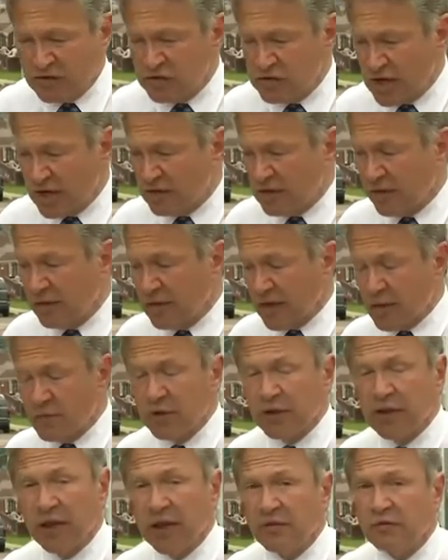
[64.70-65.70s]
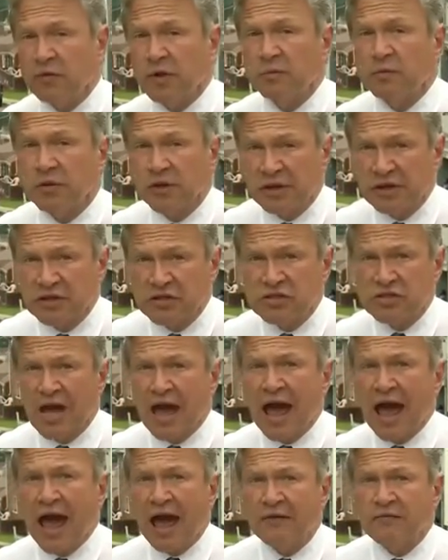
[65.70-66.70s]
and saying that they believe that police
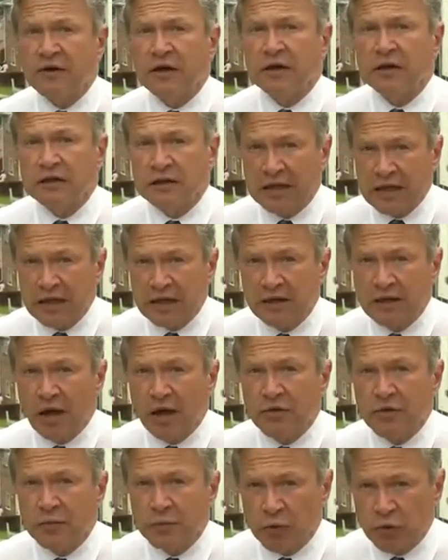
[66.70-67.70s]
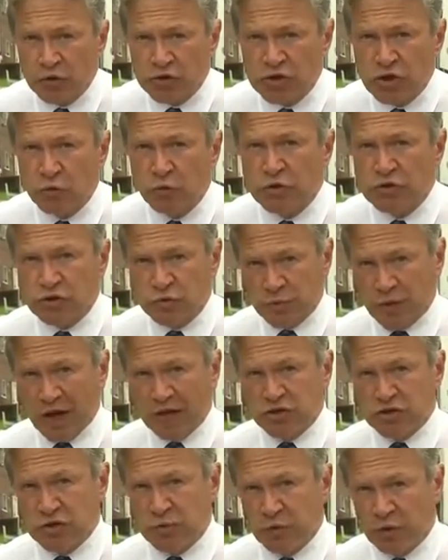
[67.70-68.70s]
have a lead on the person
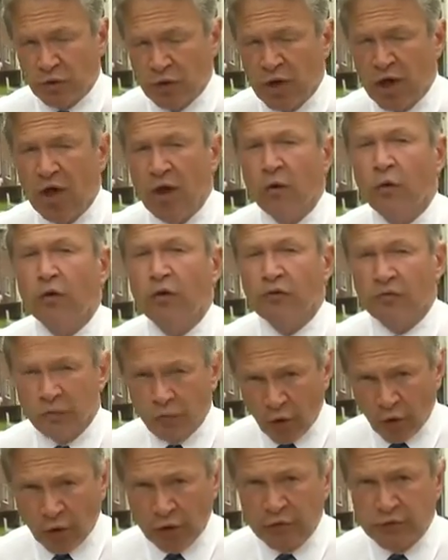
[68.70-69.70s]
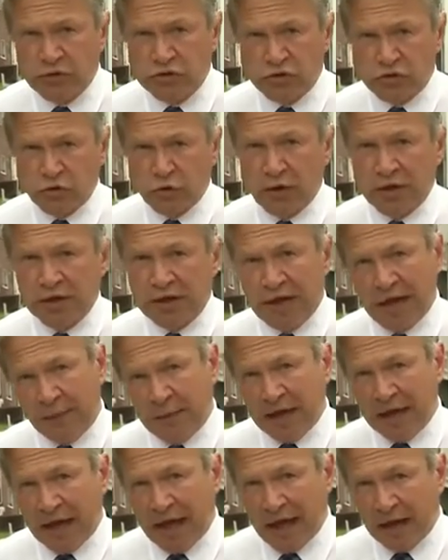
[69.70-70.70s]
responsible. We'll have more in this story
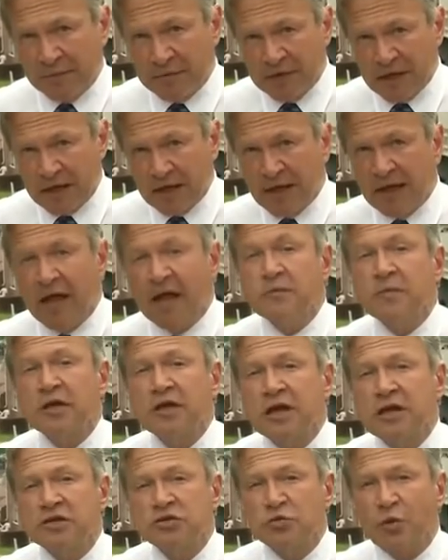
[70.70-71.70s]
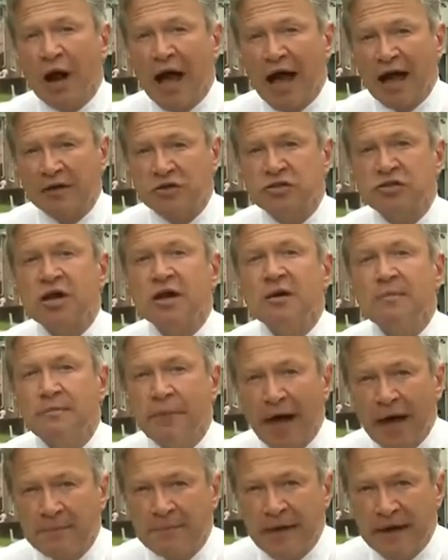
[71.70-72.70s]
coming up. In McKees Rocks,
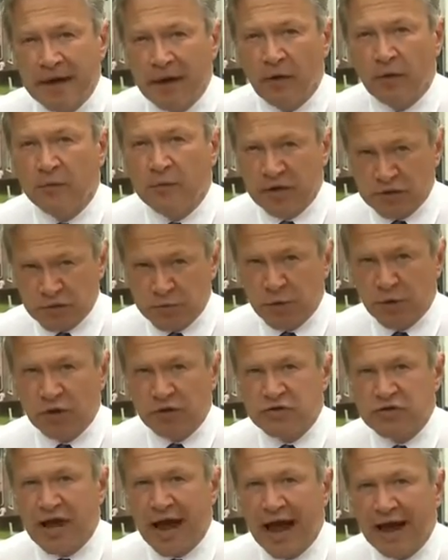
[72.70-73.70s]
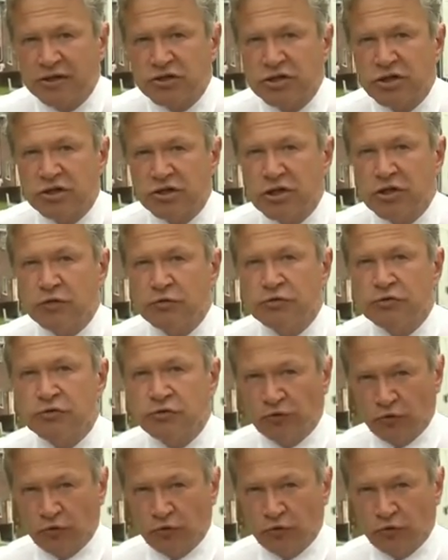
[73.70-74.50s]
Bob Mayo, Pittsburgh's Action News